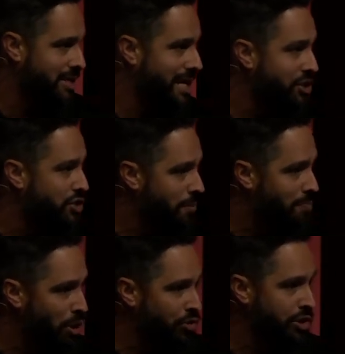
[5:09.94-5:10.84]
that it's
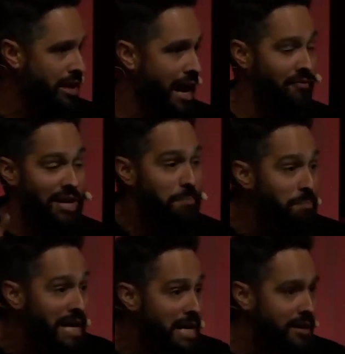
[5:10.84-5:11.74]
supposed to have, that
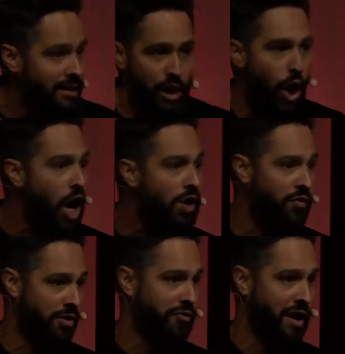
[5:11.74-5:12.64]
immediately all of
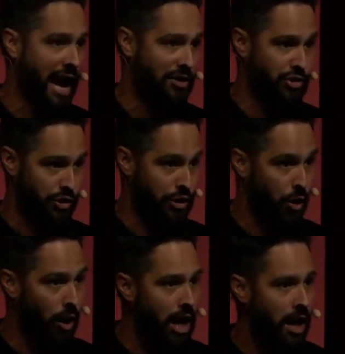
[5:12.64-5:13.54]
our flags should
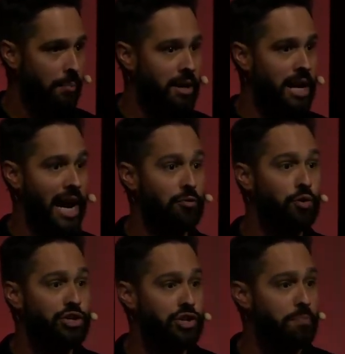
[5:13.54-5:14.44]
go up and
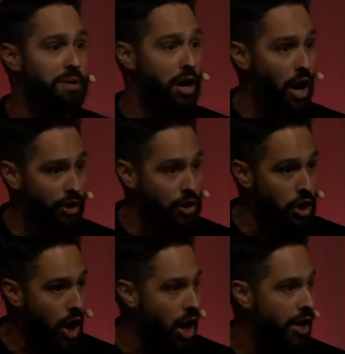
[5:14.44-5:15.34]
we should be on
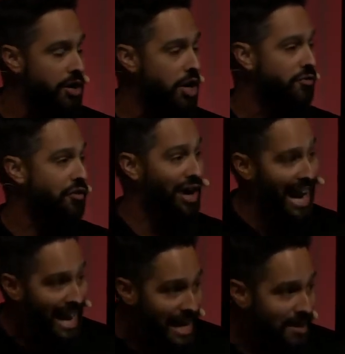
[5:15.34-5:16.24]
guard for
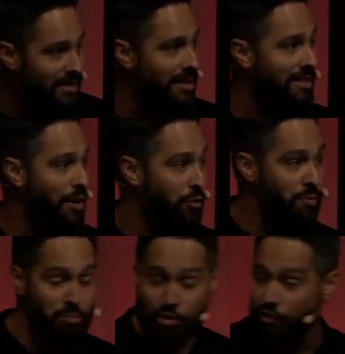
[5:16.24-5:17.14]
anything that would
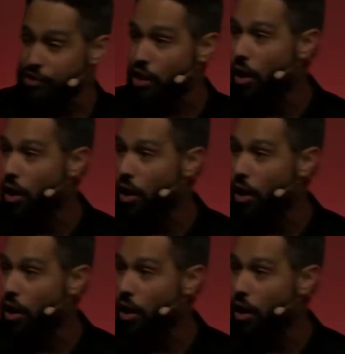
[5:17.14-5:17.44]
move us